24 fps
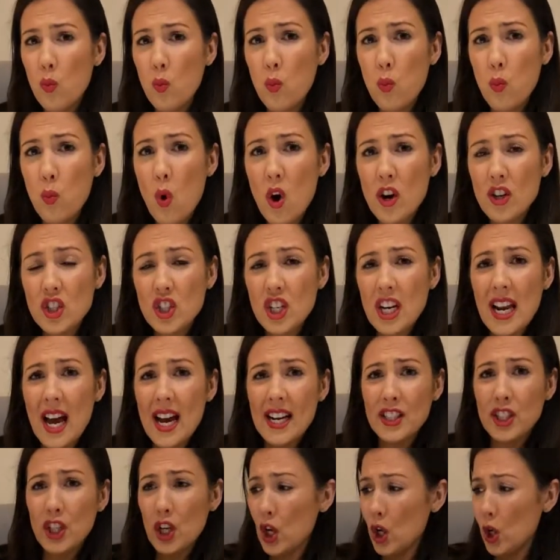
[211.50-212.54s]
what shall I
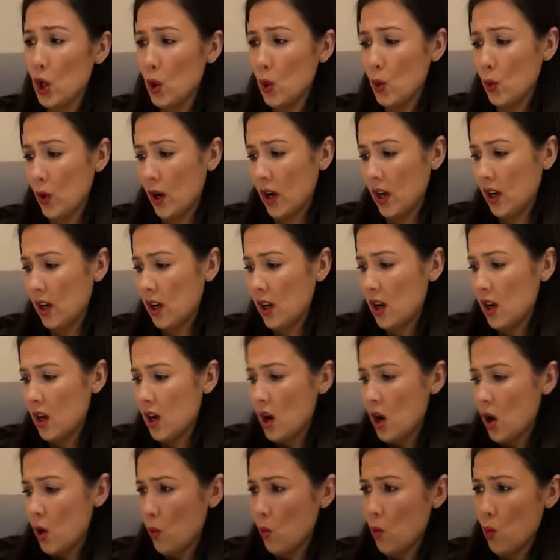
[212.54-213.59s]
do?
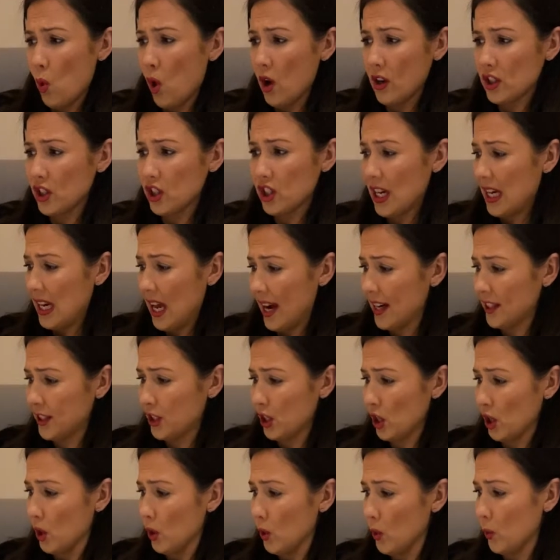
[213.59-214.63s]
What shall I
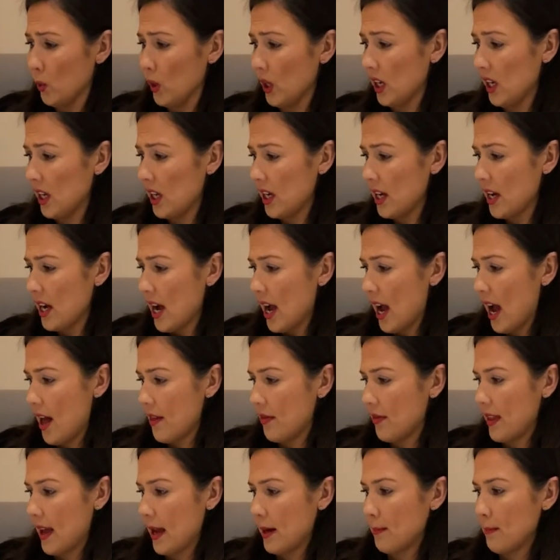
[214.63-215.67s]
do?
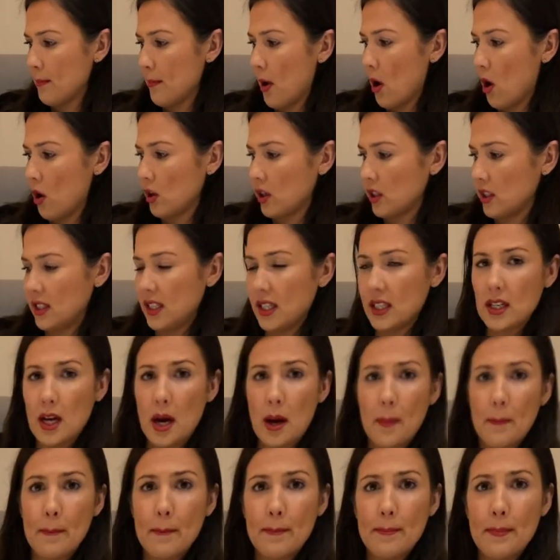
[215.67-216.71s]
And then Mog did
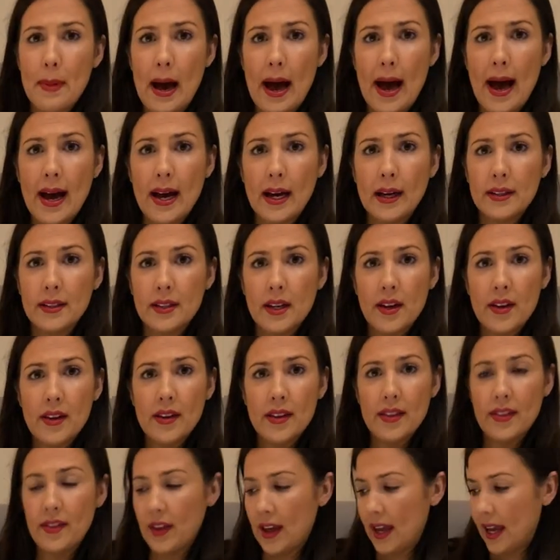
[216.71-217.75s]
a bad
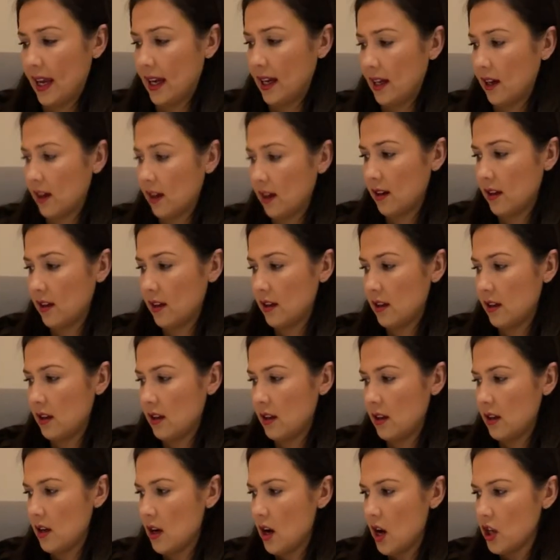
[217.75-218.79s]
thing.
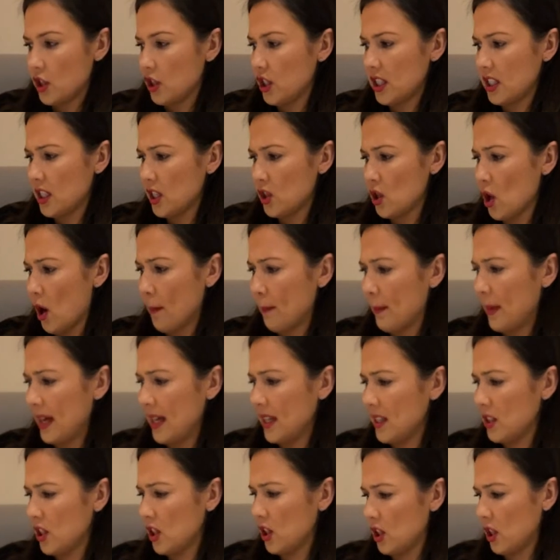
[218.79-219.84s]
She did not
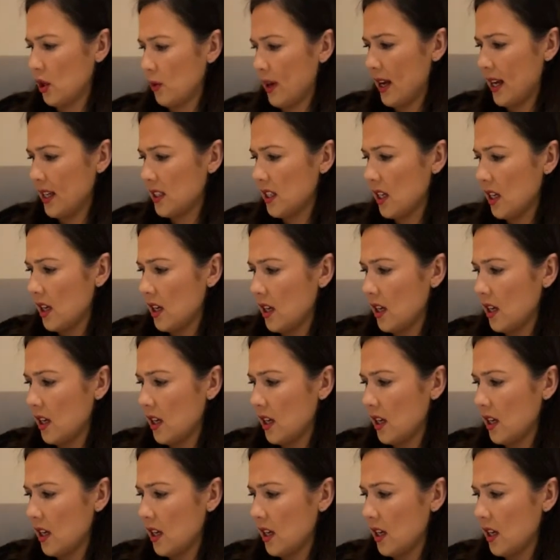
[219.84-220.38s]
mean to do it,